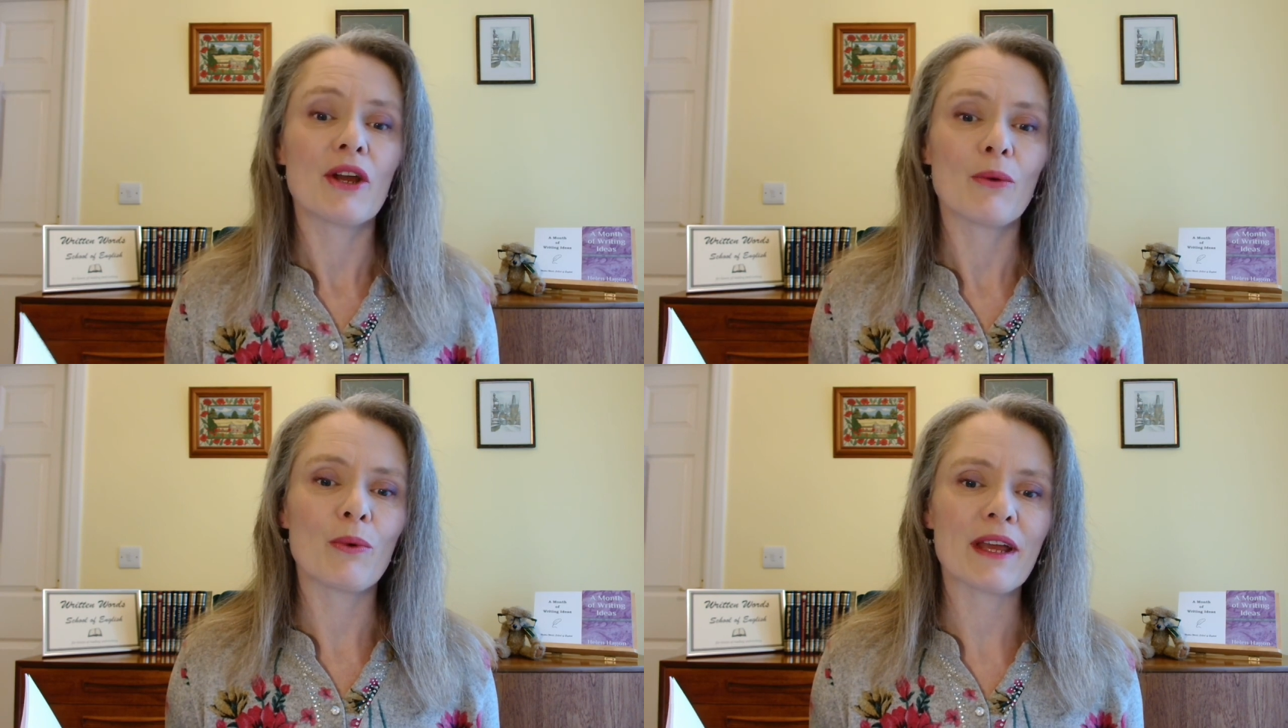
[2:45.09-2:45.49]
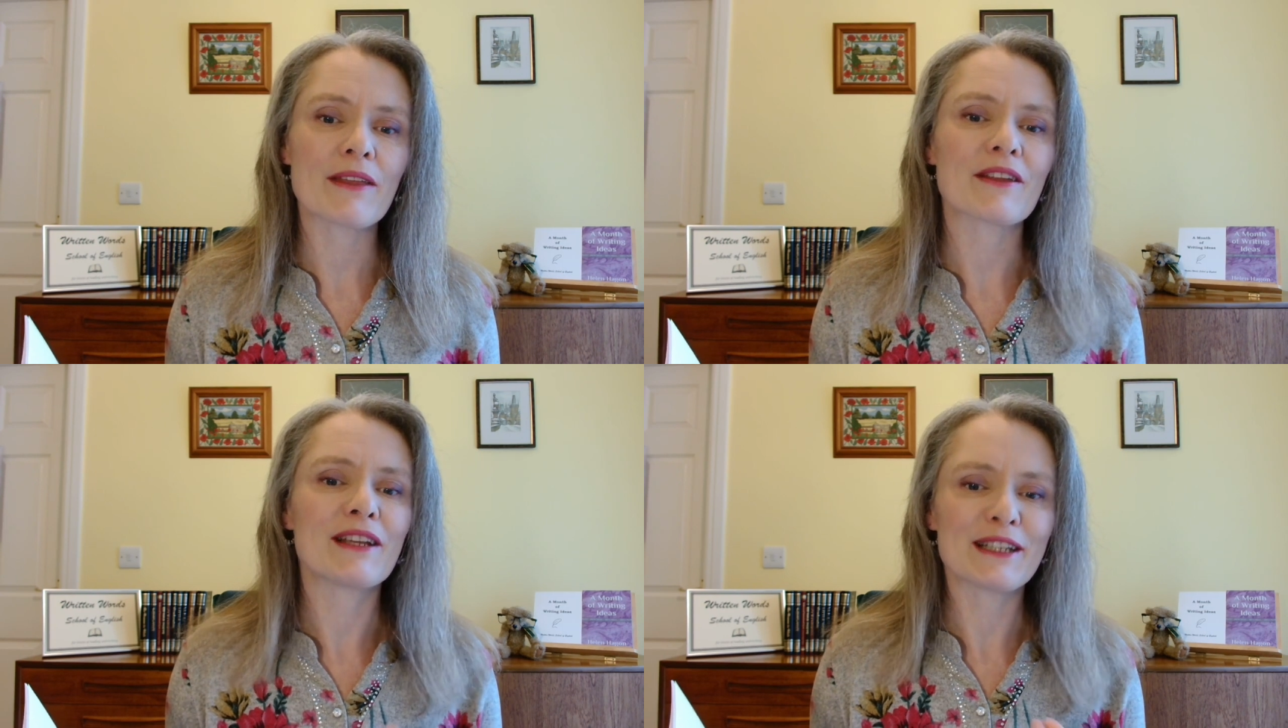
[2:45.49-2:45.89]

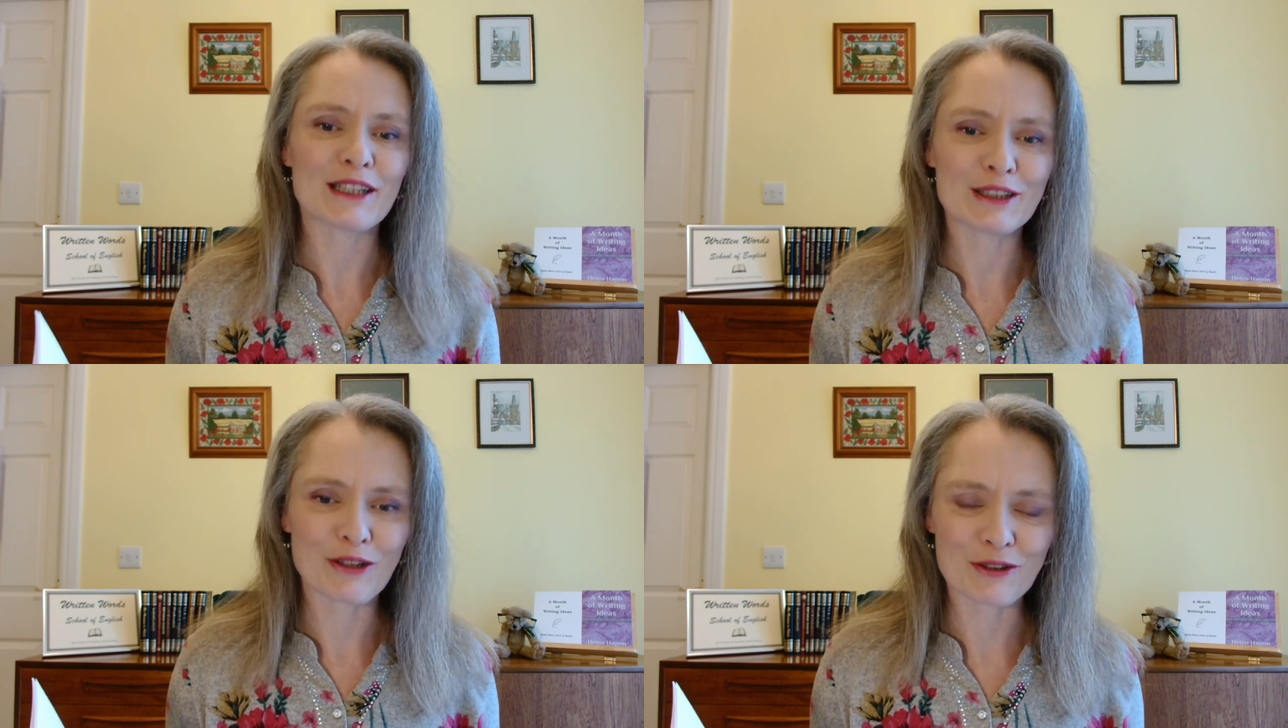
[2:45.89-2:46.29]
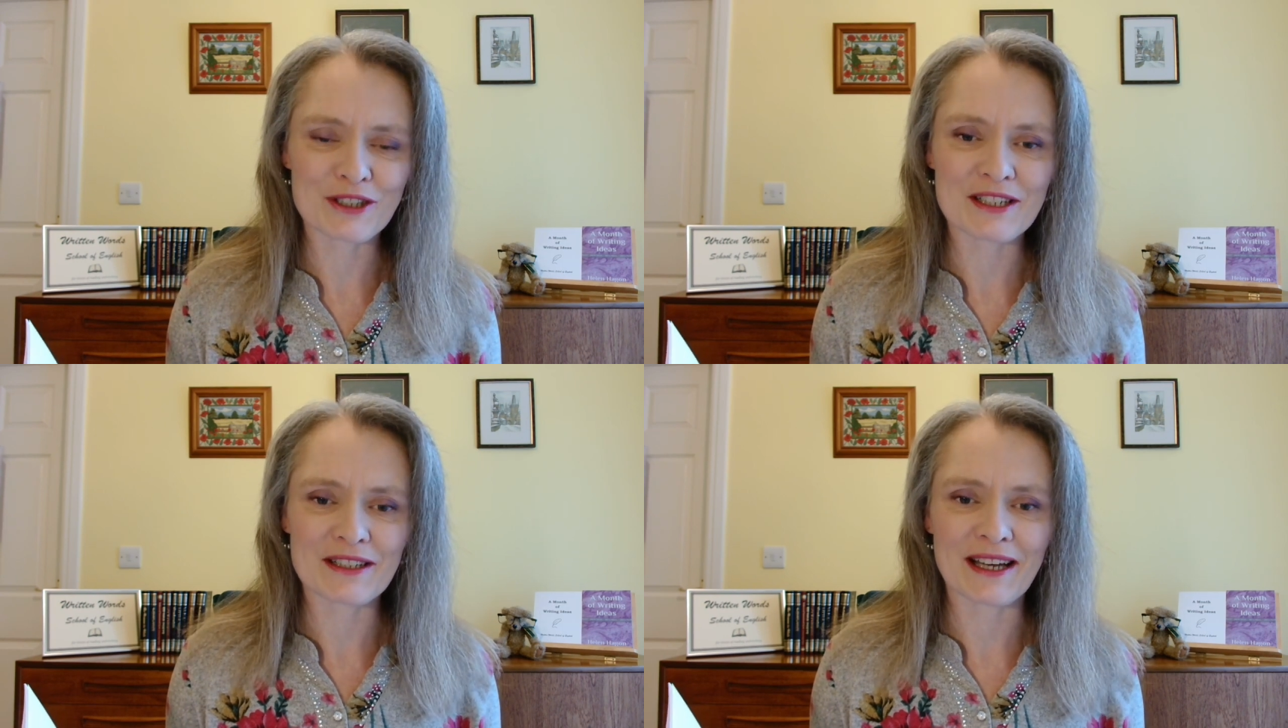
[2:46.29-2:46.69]
with a little nod
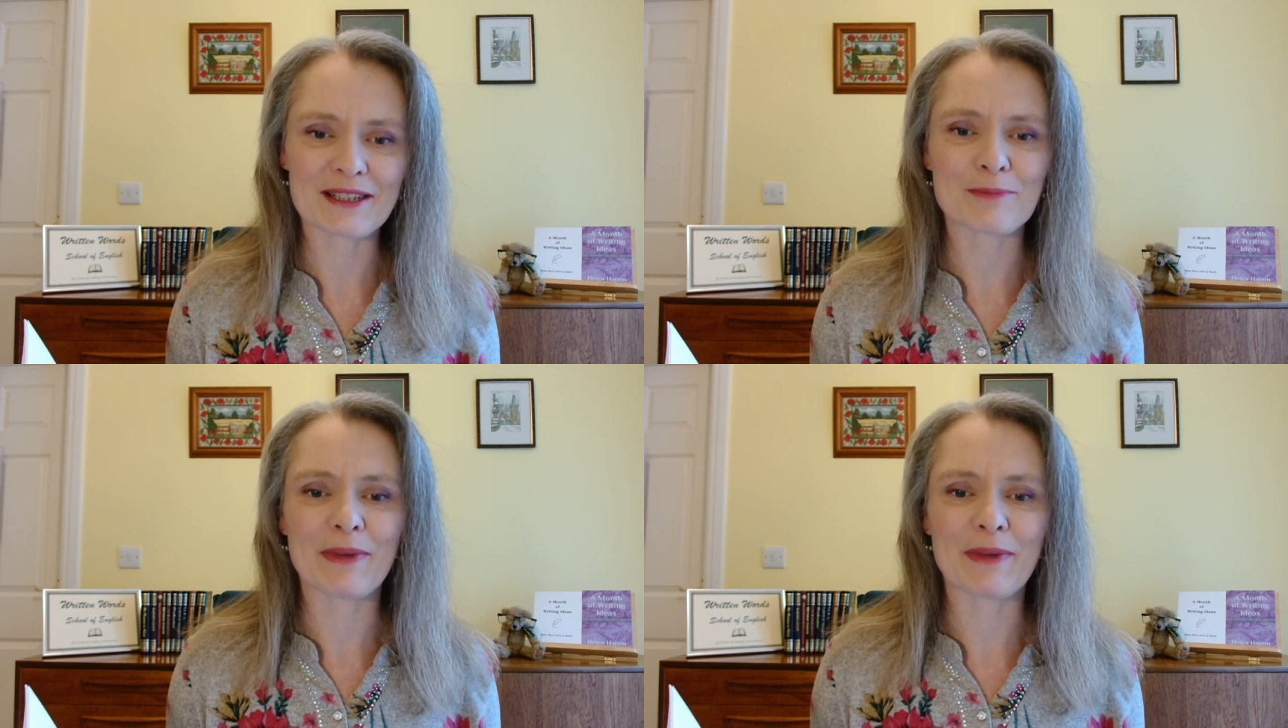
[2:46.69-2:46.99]
to that